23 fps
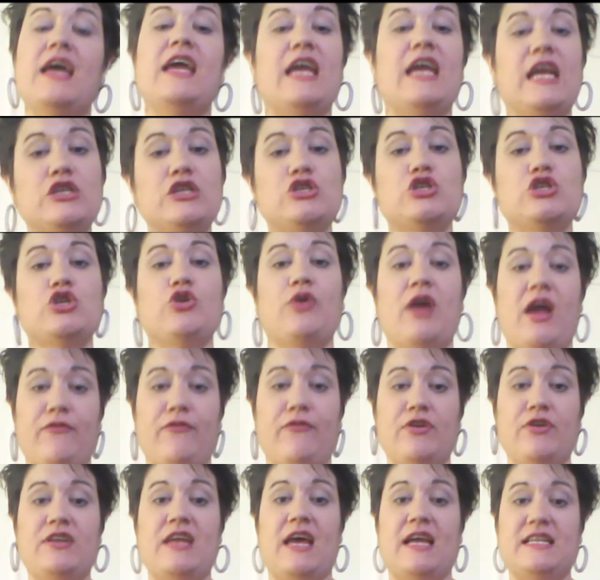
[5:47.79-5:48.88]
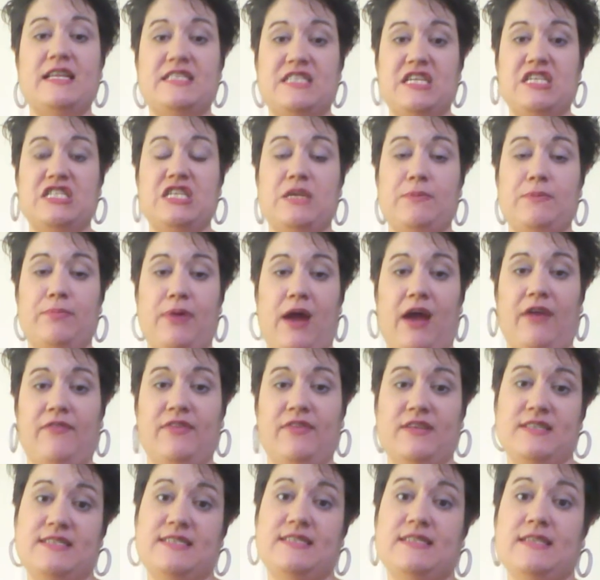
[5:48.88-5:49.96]
into your everyday teaching
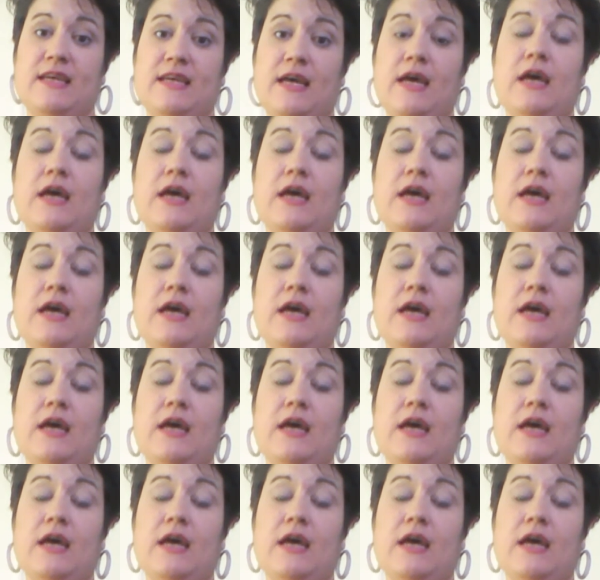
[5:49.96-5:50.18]
practice